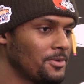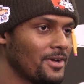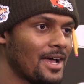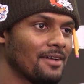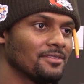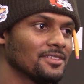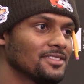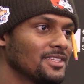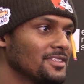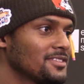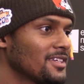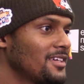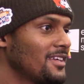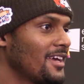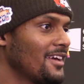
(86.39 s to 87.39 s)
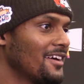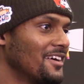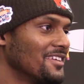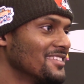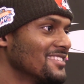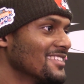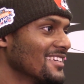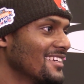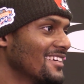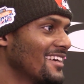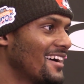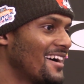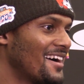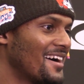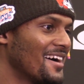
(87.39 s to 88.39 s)
We'll have to see Sunday, honestly.
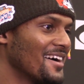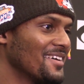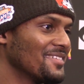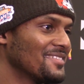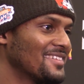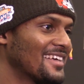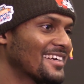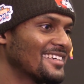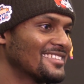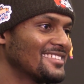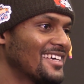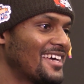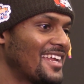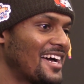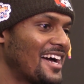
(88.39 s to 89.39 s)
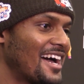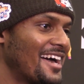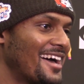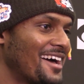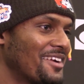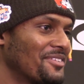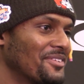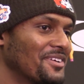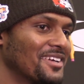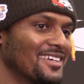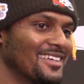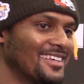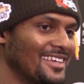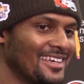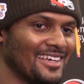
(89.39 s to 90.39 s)
Like I said, I don't want
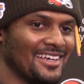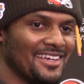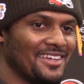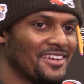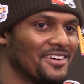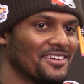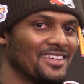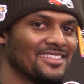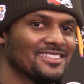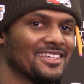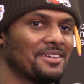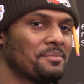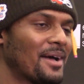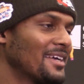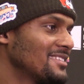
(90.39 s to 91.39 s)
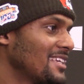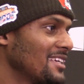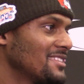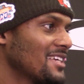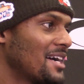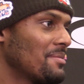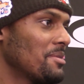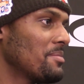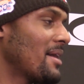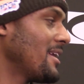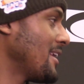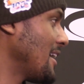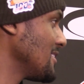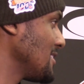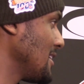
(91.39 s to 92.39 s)
to, you know, it might take time, it might
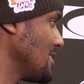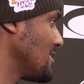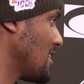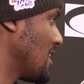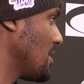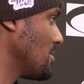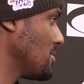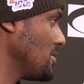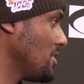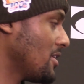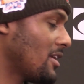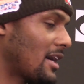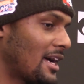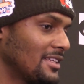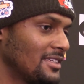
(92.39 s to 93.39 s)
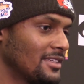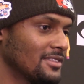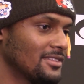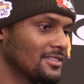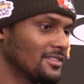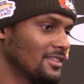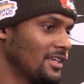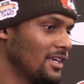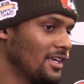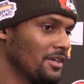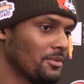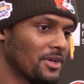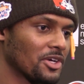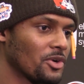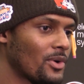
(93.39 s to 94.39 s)
not take time. You know, I just
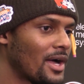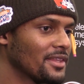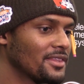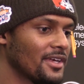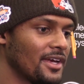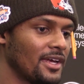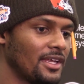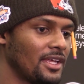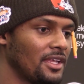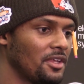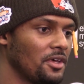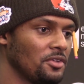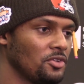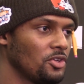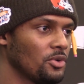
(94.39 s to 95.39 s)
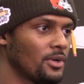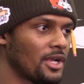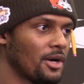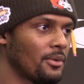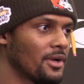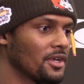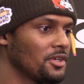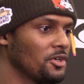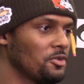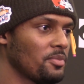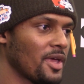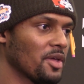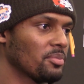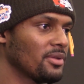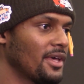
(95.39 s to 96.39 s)
want to go out there and do what I want to do,
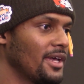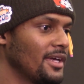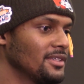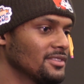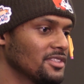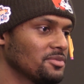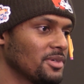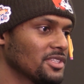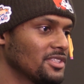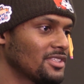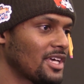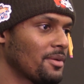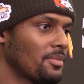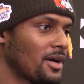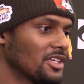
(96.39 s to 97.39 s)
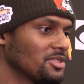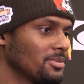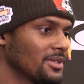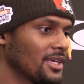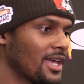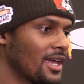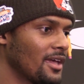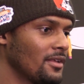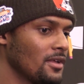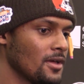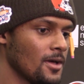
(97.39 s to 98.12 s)
make plays as much as I possibly can.